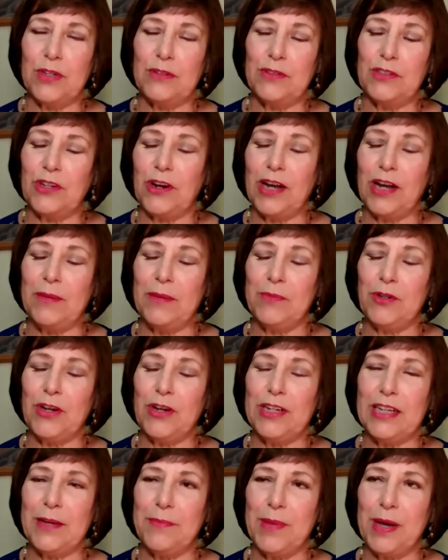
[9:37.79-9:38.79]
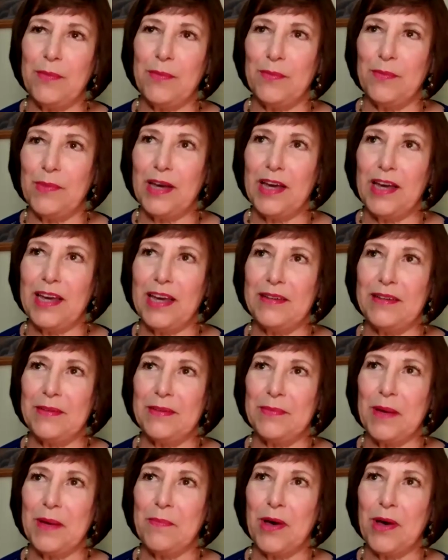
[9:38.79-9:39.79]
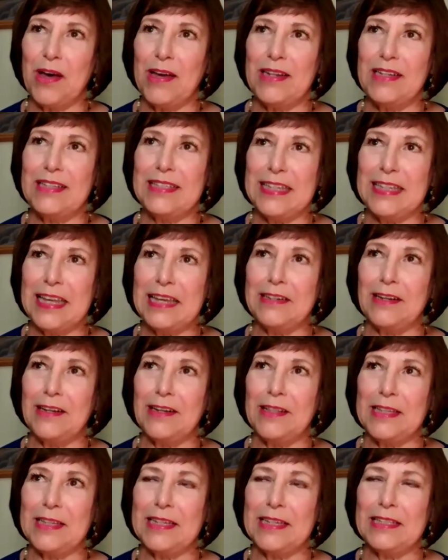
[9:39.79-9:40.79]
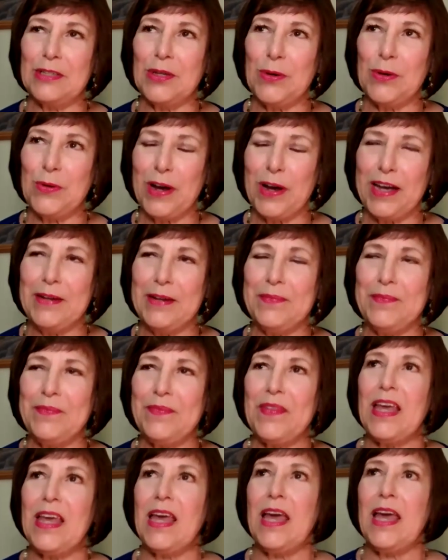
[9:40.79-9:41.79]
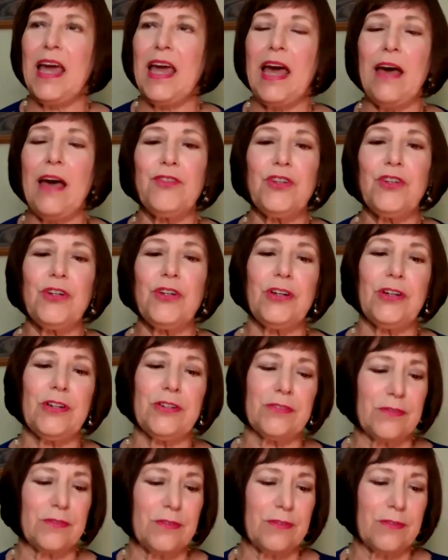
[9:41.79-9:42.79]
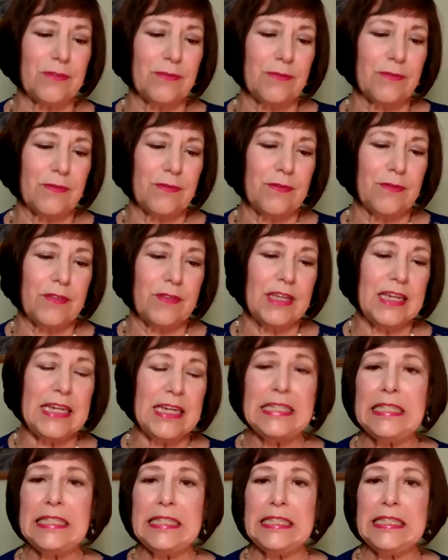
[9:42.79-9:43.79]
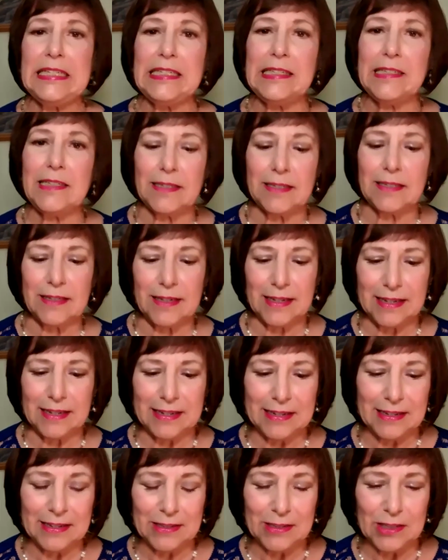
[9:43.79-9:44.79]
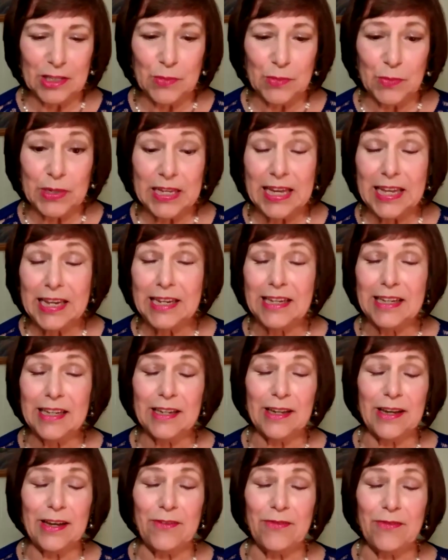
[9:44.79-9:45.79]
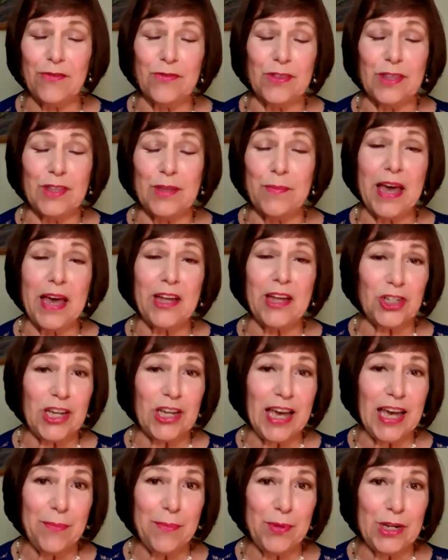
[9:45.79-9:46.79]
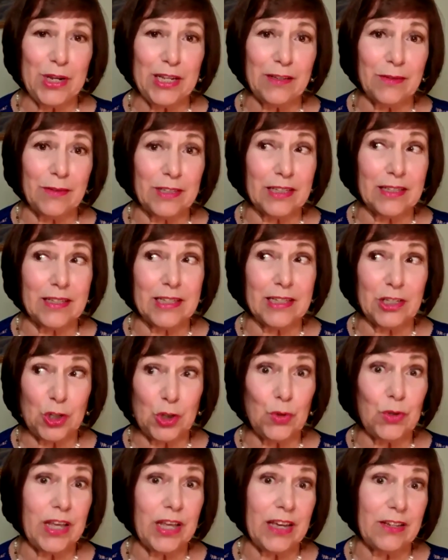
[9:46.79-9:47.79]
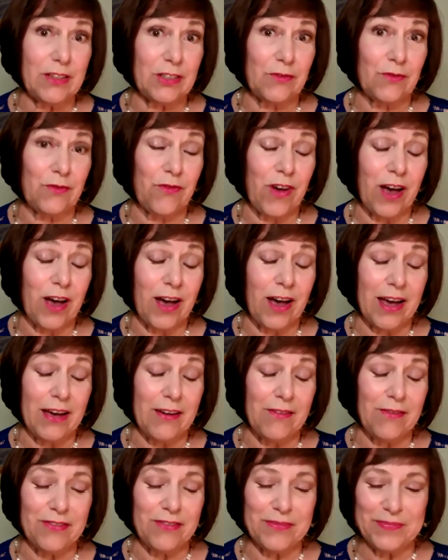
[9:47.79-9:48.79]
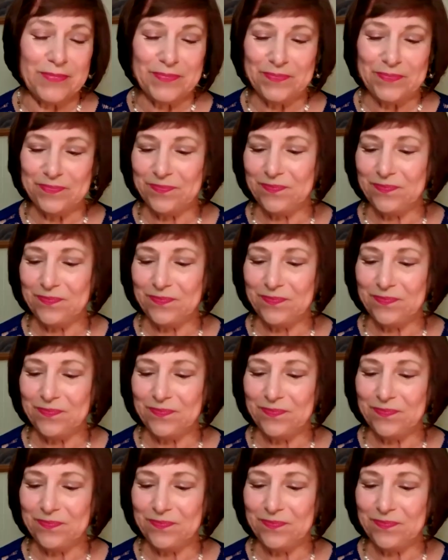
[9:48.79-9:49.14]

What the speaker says: I'm sorry, I'm trying to get my mind set on this. All right. After the incident, the beginning of the magic happening in 2005,